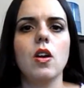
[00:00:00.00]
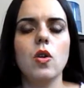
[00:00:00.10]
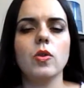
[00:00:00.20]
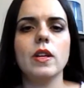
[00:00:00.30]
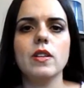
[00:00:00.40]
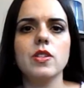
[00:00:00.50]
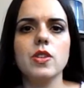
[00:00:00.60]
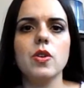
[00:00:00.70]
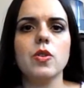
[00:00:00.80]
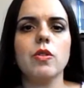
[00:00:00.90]
oh, that is
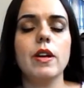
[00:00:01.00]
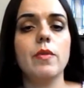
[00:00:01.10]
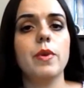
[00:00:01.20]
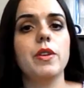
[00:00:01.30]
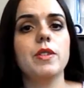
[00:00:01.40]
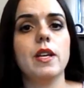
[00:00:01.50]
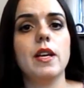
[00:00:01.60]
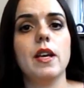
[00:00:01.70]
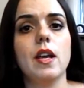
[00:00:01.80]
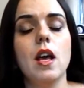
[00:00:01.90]
so great when you're
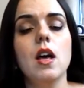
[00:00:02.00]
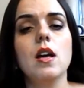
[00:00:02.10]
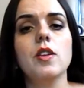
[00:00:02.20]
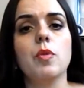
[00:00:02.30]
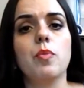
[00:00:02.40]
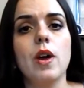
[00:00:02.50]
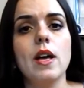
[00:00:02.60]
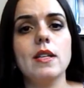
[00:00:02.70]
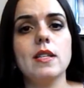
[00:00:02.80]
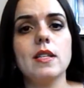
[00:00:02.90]
taking your
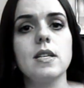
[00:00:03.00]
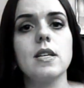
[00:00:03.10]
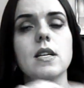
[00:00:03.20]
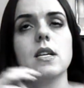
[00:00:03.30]
breast.